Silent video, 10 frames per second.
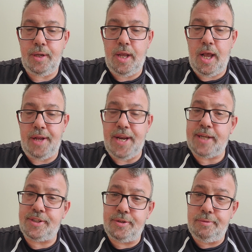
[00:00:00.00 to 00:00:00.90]

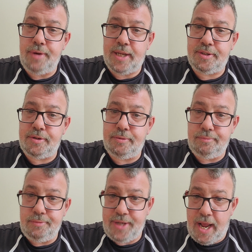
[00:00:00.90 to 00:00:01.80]
Next
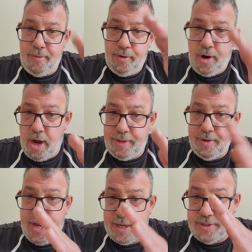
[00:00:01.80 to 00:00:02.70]
down the line, the
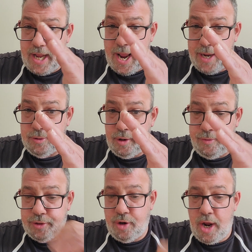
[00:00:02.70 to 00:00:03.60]
next angle on the
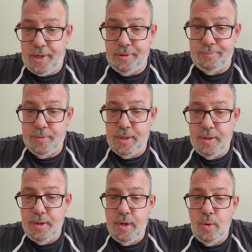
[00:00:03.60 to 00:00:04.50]
triangle,
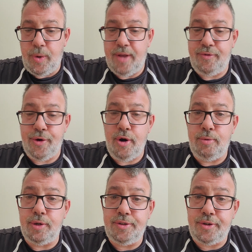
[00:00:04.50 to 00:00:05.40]
we have
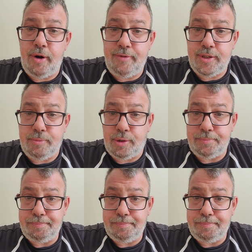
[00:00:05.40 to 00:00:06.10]
durable and serviceable.